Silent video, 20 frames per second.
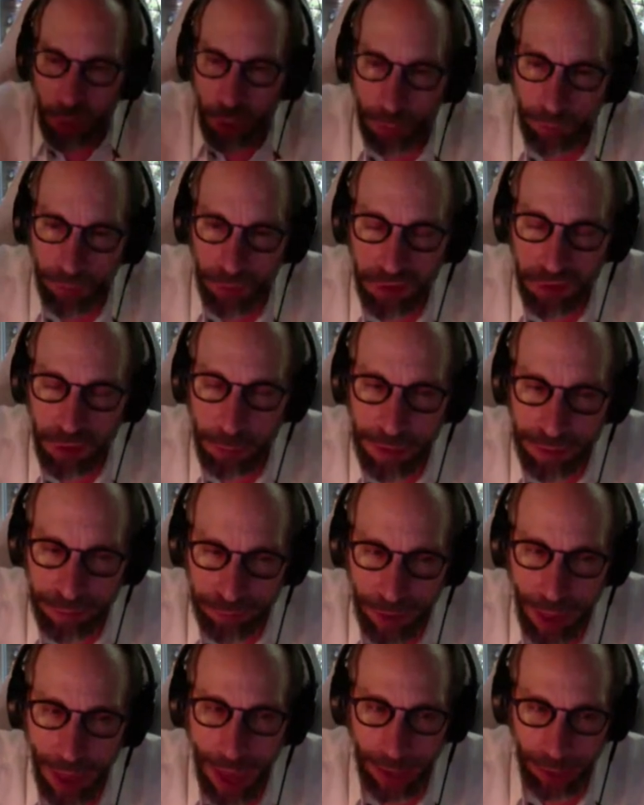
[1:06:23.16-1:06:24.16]
the universe to be
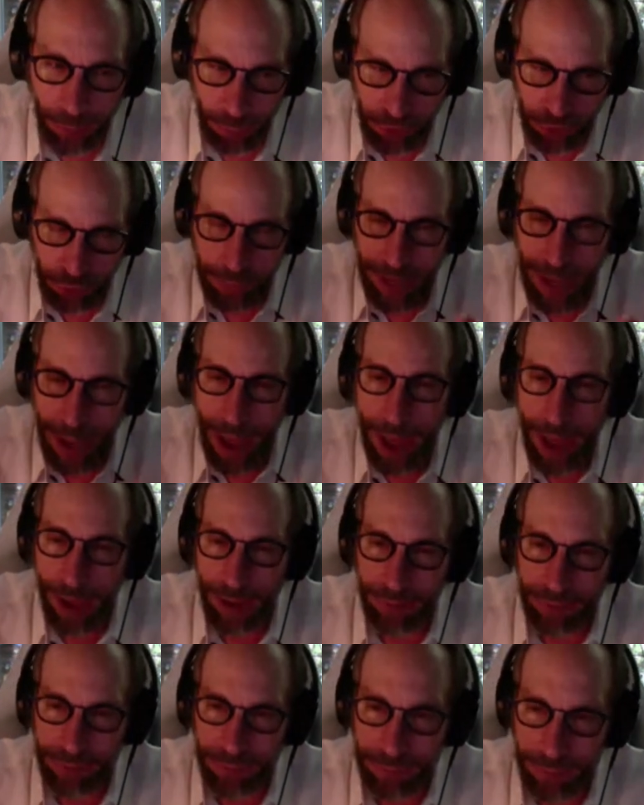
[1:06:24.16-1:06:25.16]
flat, which we
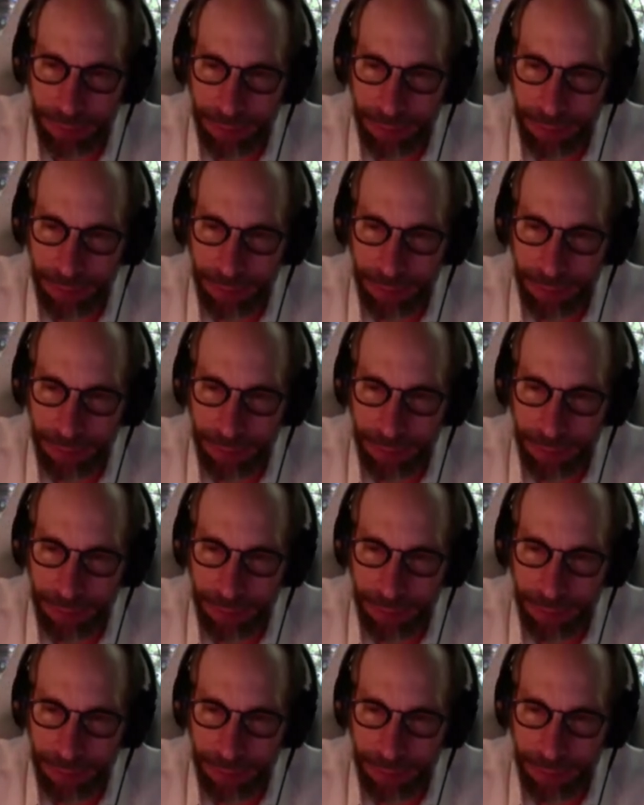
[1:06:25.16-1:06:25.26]
have,